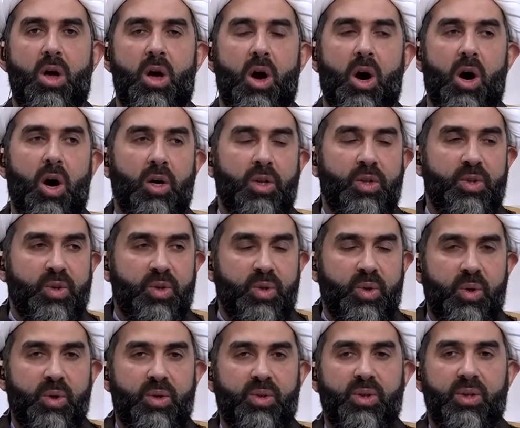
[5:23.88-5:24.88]
on
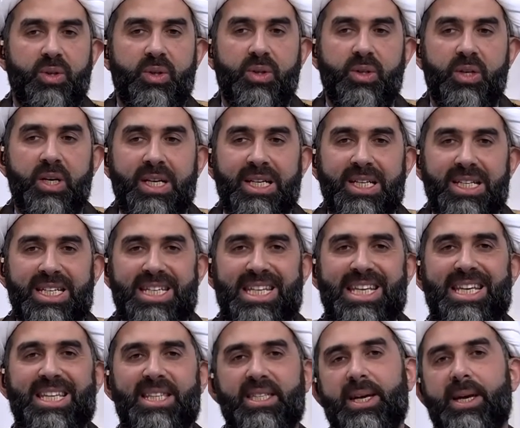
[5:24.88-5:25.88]
certain
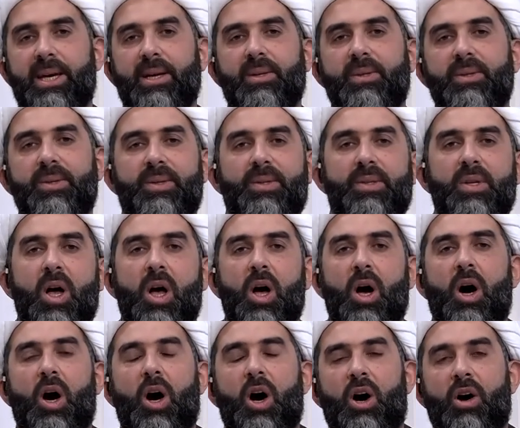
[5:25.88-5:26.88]
details
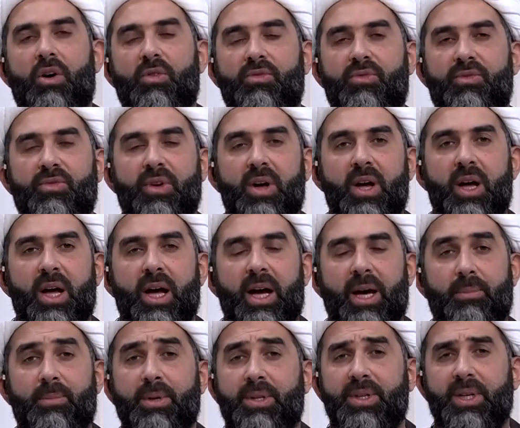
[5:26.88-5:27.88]
of a
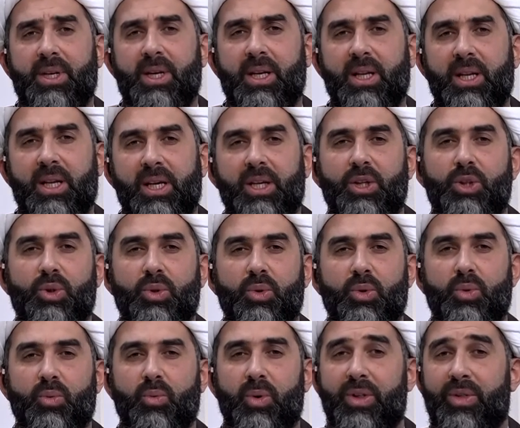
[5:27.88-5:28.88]
particular issue,
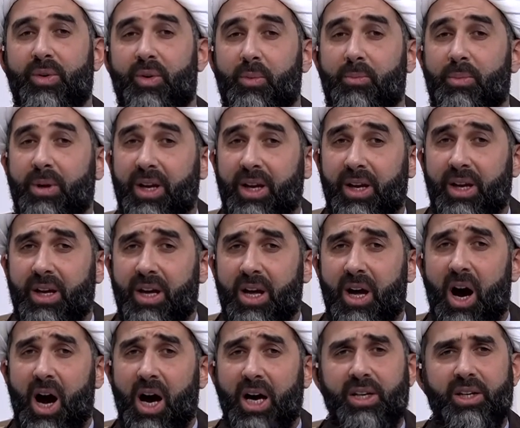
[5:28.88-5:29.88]
whether it be
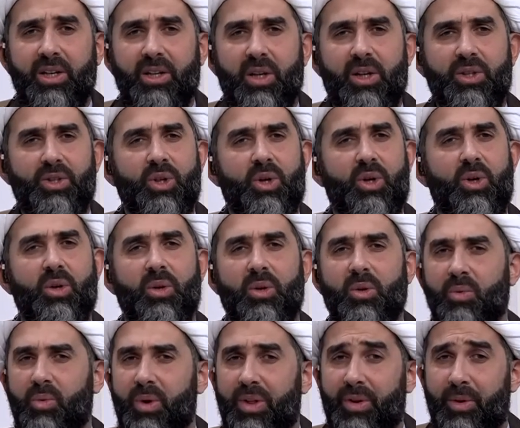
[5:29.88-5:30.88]
ideological,
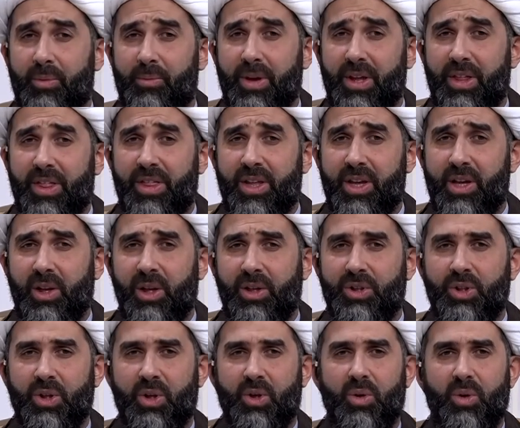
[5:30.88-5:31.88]
whether it be
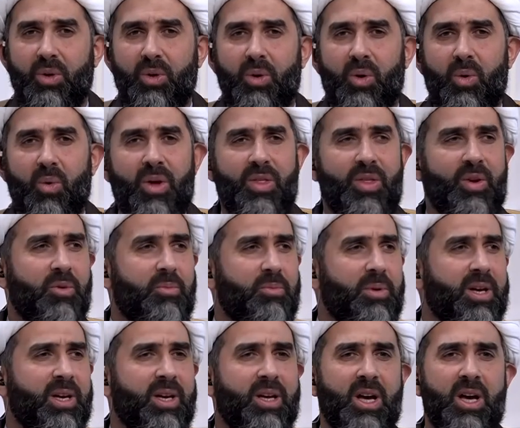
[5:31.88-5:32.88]
theological, whether it
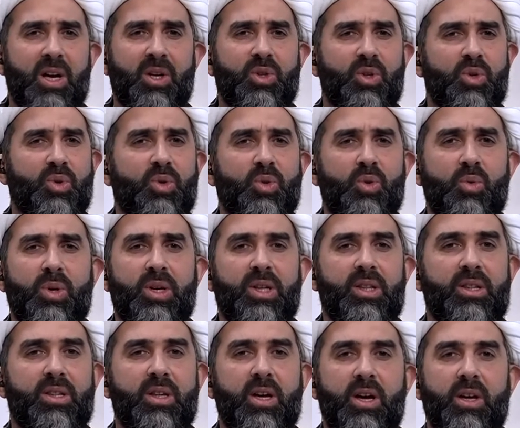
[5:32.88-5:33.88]
be to do
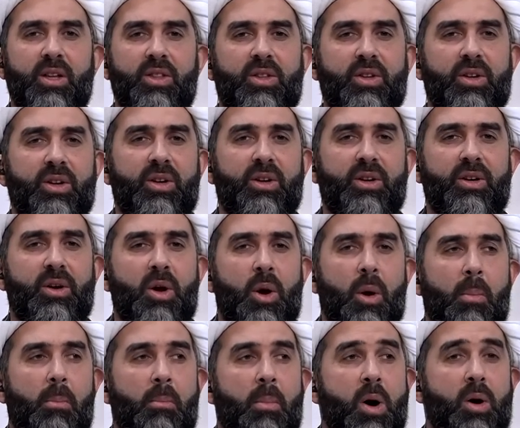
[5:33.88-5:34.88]
with the
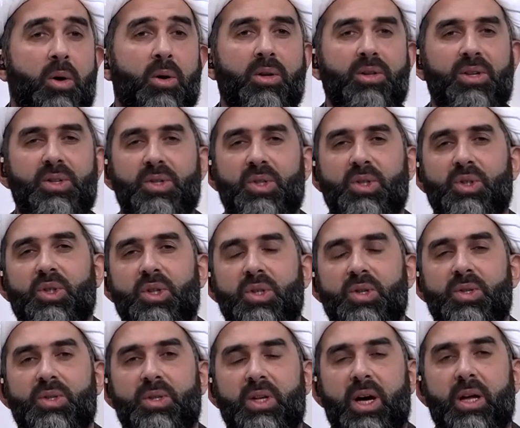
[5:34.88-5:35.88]
moral
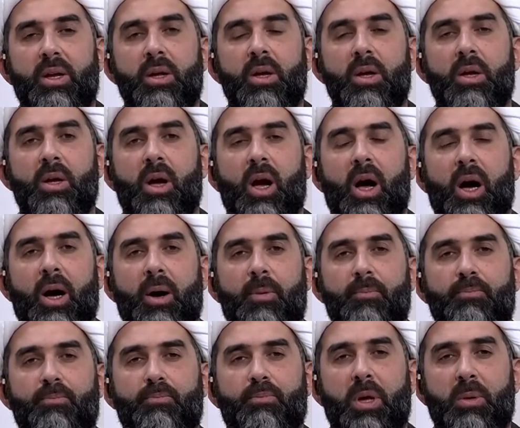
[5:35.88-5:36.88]
decisions that
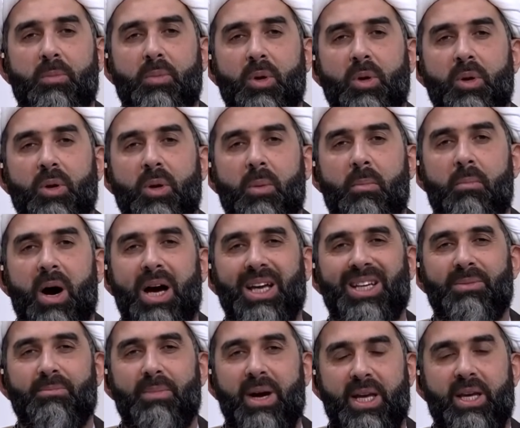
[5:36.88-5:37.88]
um, people
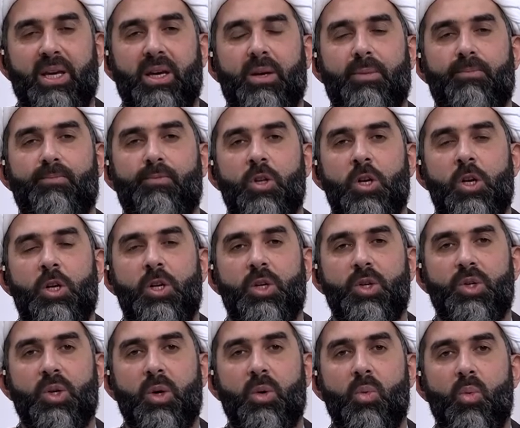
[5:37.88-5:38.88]
might make.
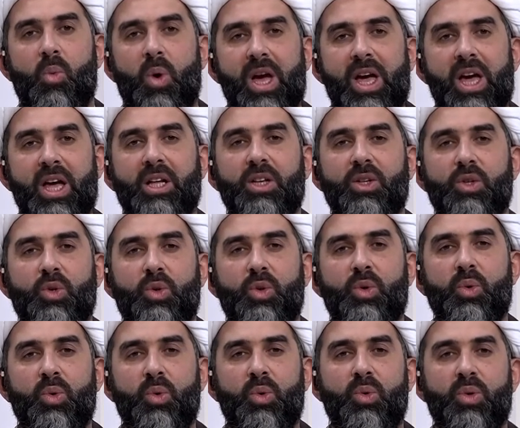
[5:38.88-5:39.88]
So where
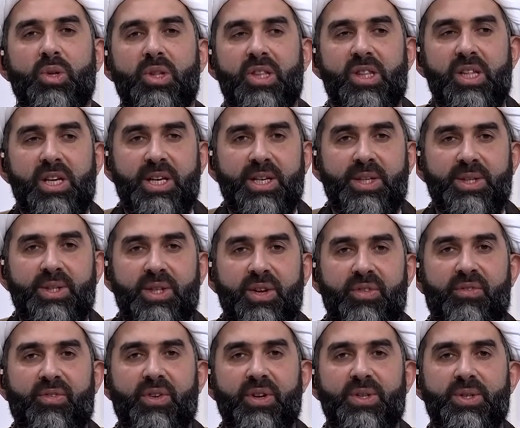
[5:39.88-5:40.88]
do these
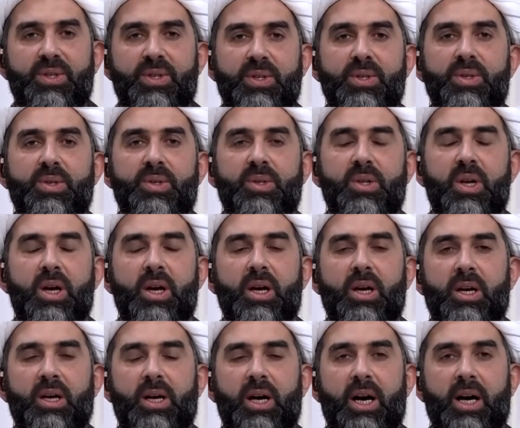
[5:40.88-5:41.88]
differences
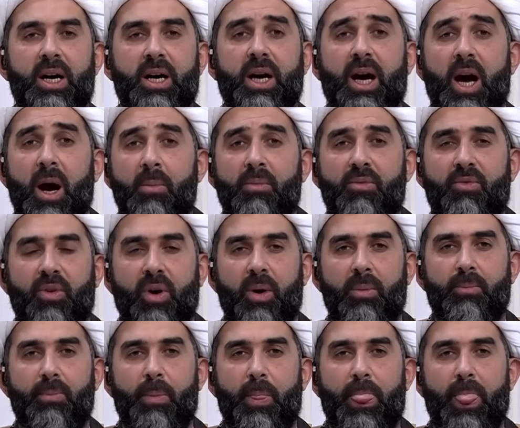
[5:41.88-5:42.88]
uh, come from?
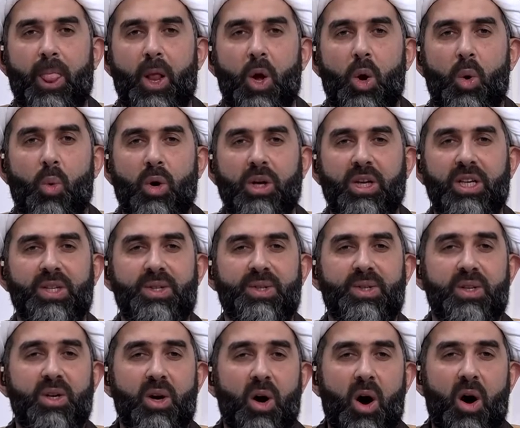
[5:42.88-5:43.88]
What is
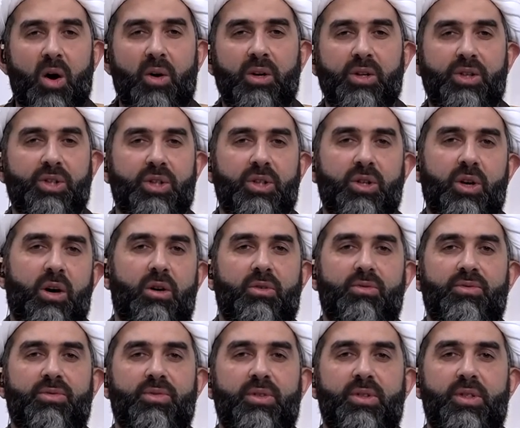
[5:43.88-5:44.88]
the origin
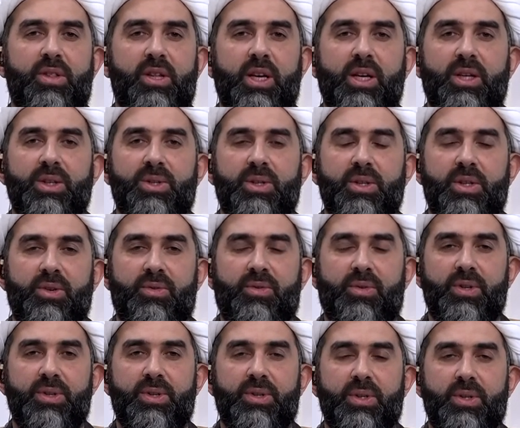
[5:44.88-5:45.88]
of these
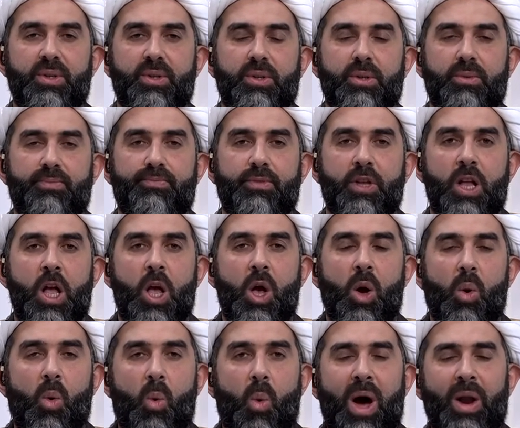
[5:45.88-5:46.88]
differences?
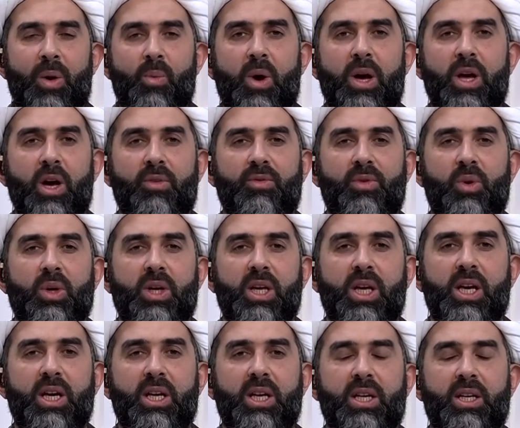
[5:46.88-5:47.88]
One way of
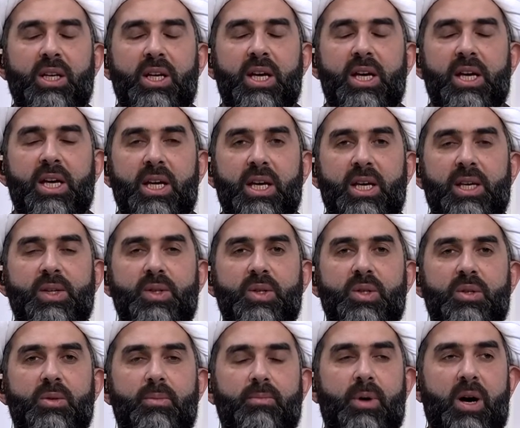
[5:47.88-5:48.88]
looking at it
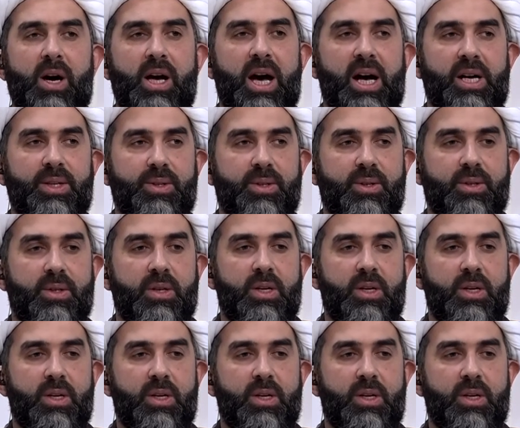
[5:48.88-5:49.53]
is by us